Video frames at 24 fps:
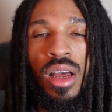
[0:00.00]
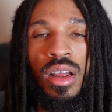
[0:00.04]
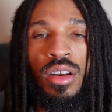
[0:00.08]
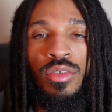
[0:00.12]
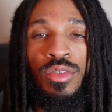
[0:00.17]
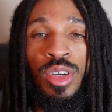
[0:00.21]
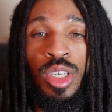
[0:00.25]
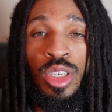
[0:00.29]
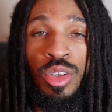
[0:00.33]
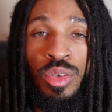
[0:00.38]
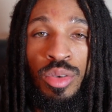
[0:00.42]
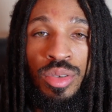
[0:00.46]

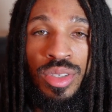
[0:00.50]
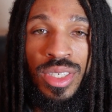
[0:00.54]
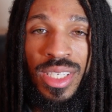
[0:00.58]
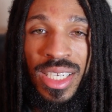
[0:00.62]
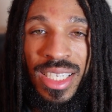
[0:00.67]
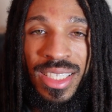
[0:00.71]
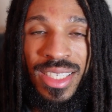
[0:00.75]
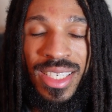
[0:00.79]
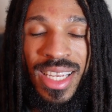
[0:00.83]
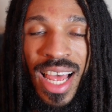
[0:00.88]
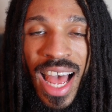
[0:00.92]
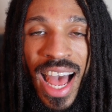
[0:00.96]
reduce
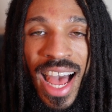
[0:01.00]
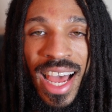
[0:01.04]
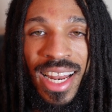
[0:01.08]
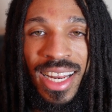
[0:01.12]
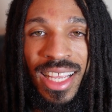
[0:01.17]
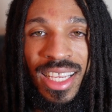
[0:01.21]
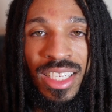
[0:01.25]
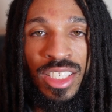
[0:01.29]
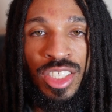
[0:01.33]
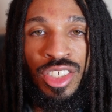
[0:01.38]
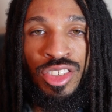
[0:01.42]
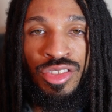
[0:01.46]

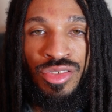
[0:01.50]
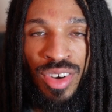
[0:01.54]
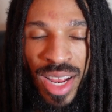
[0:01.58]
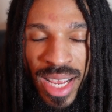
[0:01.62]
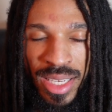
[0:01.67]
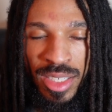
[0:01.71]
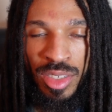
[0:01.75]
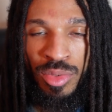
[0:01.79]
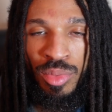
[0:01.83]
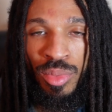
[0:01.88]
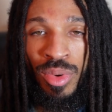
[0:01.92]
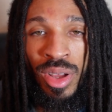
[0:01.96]
anxiety and
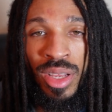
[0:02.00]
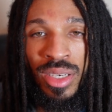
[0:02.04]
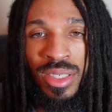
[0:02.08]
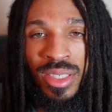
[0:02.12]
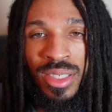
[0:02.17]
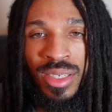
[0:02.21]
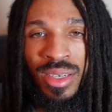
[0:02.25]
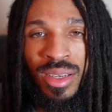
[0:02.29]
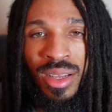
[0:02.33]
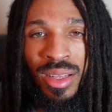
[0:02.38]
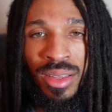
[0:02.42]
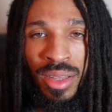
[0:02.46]
stress,
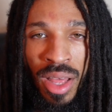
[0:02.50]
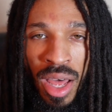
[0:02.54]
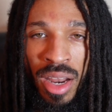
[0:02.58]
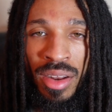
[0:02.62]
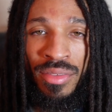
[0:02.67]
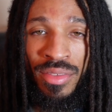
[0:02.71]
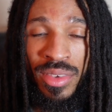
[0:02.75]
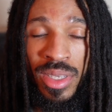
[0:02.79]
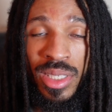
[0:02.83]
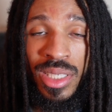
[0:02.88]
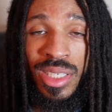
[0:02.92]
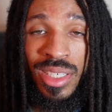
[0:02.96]
which a lot
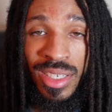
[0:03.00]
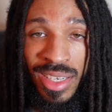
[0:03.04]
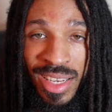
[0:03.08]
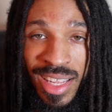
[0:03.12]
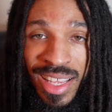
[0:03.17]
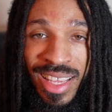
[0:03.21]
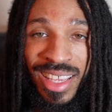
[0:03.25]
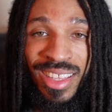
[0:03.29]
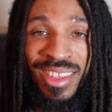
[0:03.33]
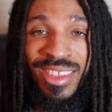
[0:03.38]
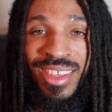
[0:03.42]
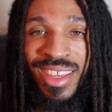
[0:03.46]
of us
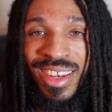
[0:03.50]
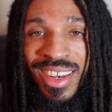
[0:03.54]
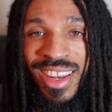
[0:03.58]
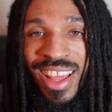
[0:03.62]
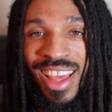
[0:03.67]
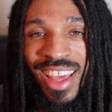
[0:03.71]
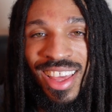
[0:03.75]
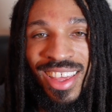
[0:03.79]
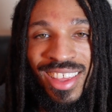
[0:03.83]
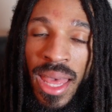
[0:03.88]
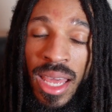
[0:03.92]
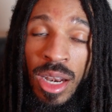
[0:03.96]
need today.